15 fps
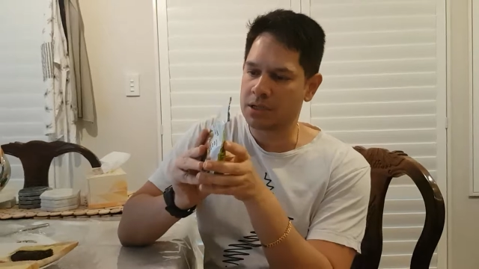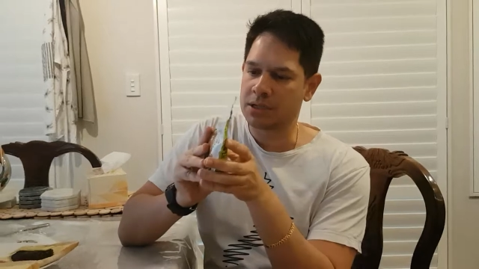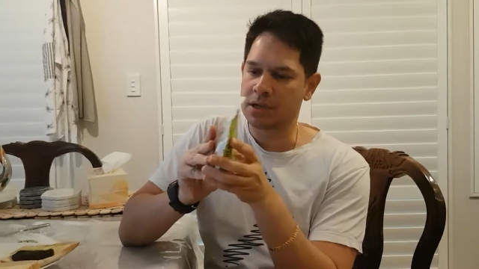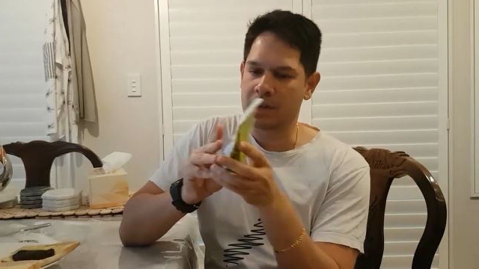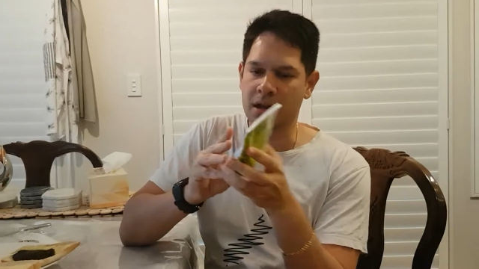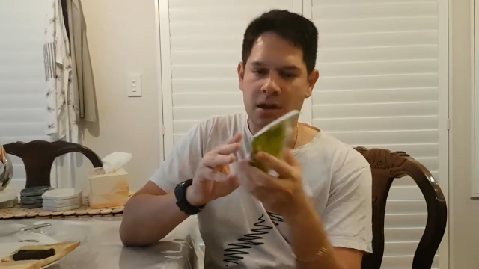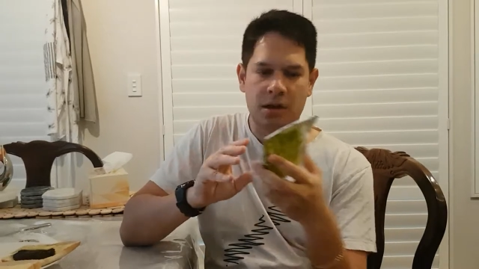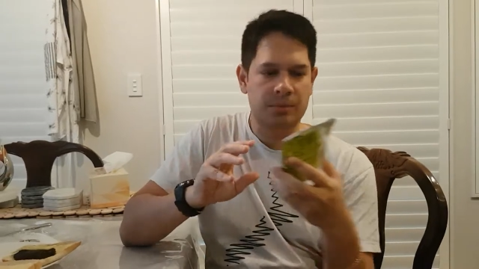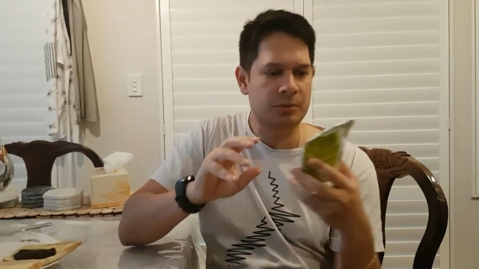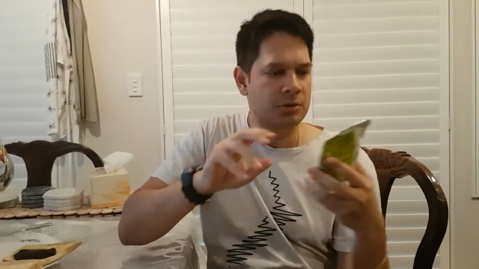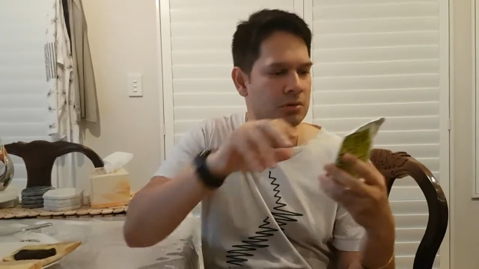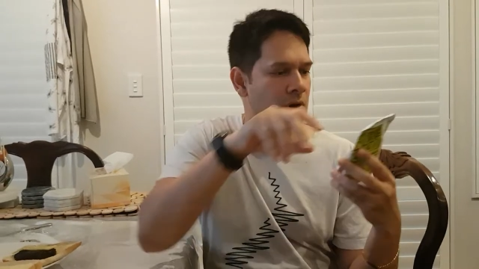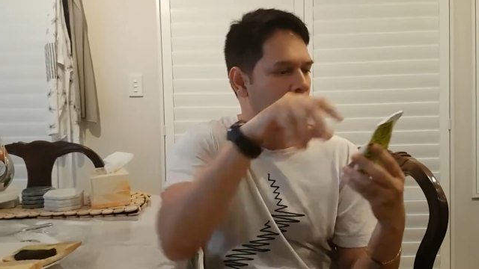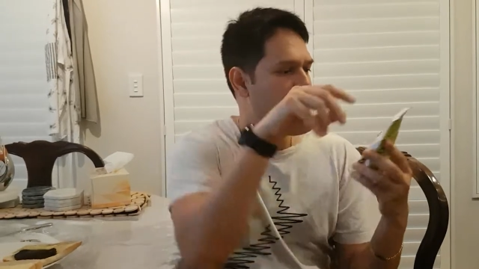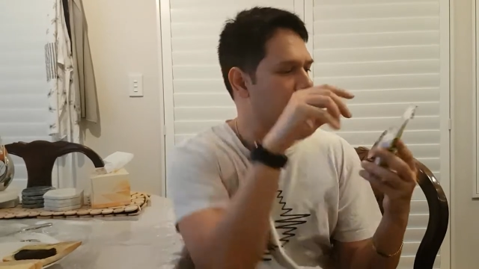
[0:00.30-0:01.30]
today I'm
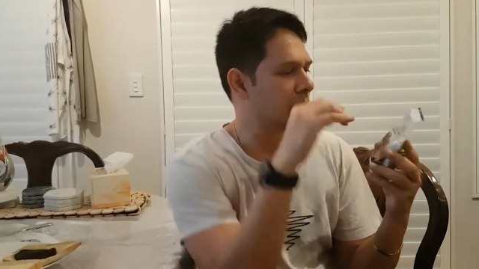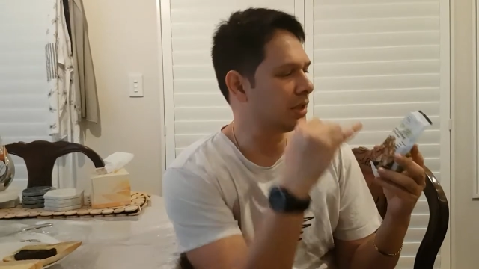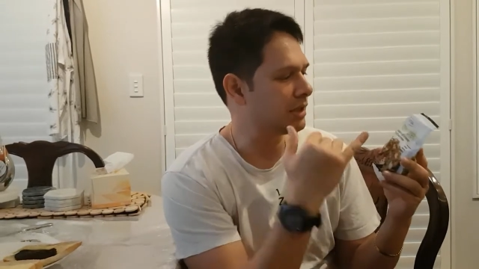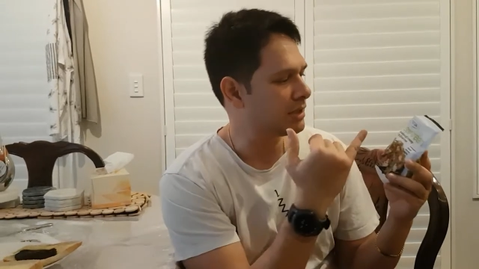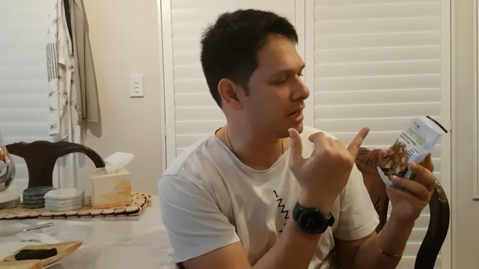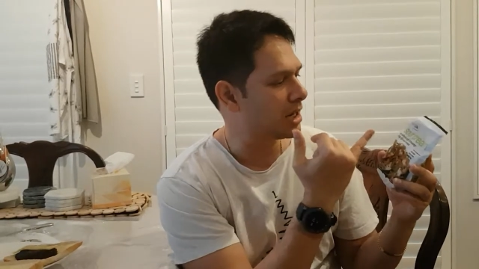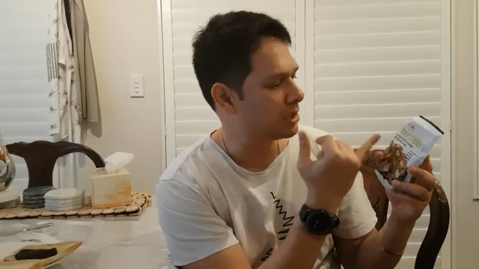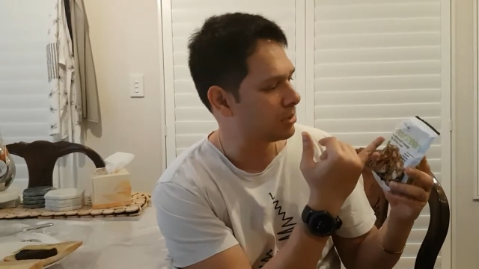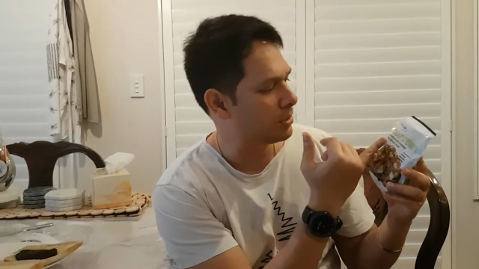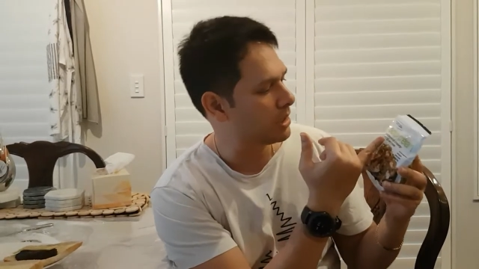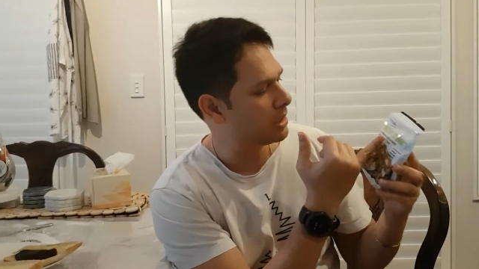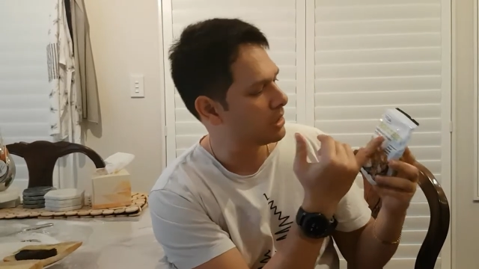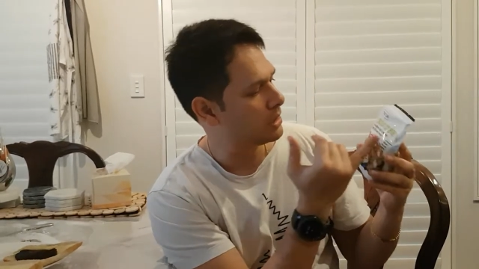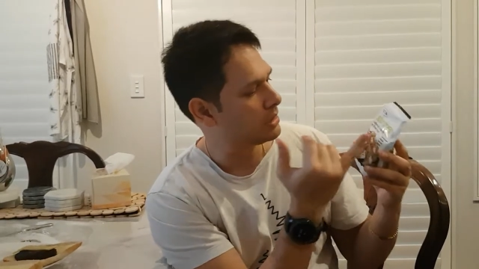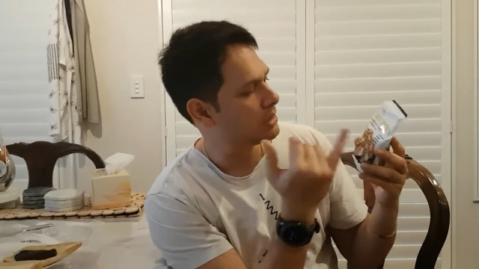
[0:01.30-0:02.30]
trying the
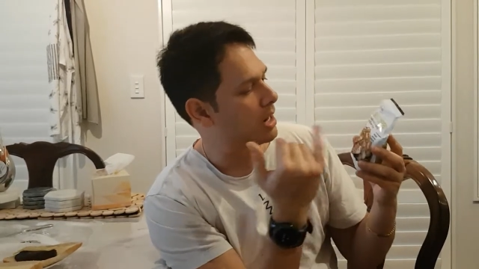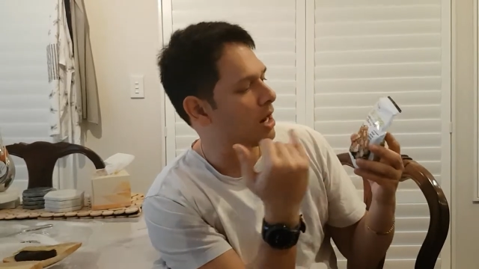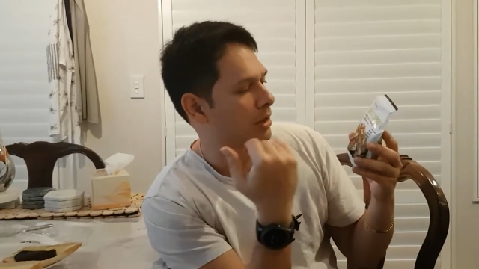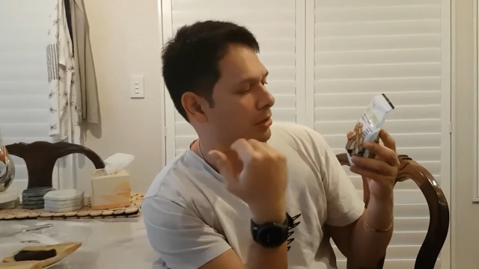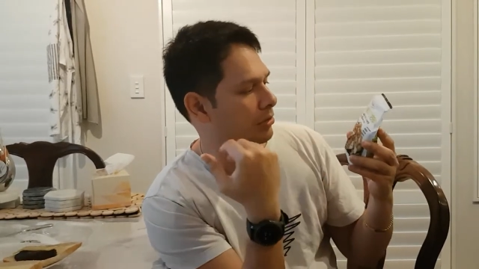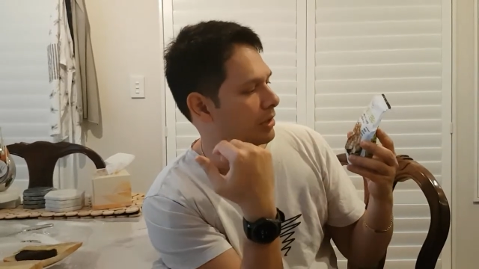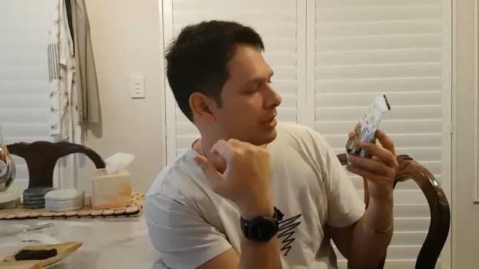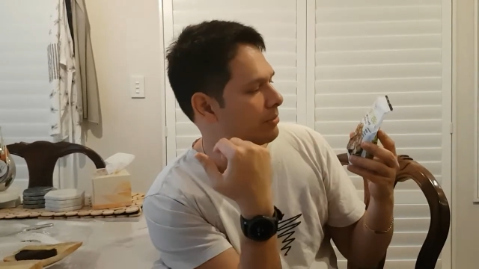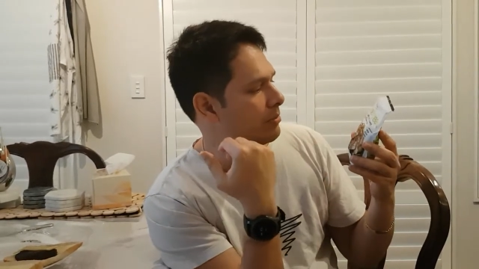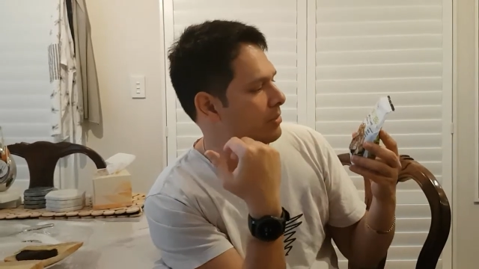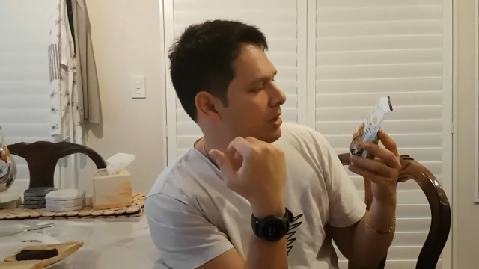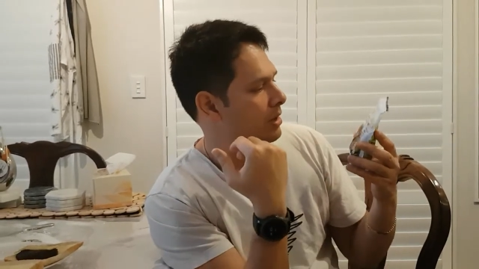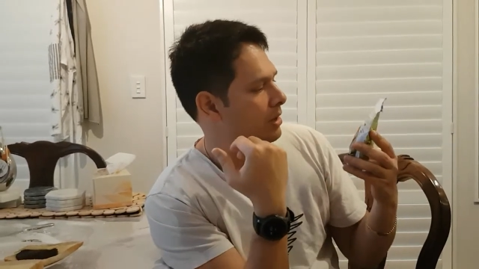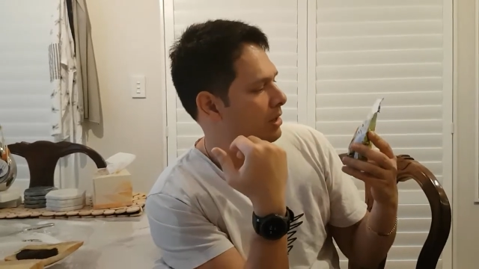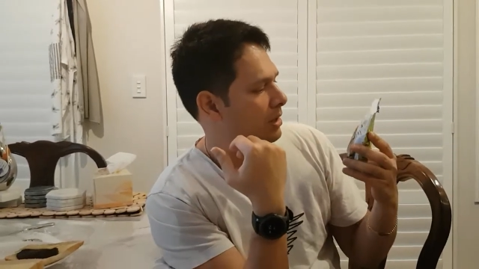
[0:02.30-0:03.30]
Tatua Sour Cream,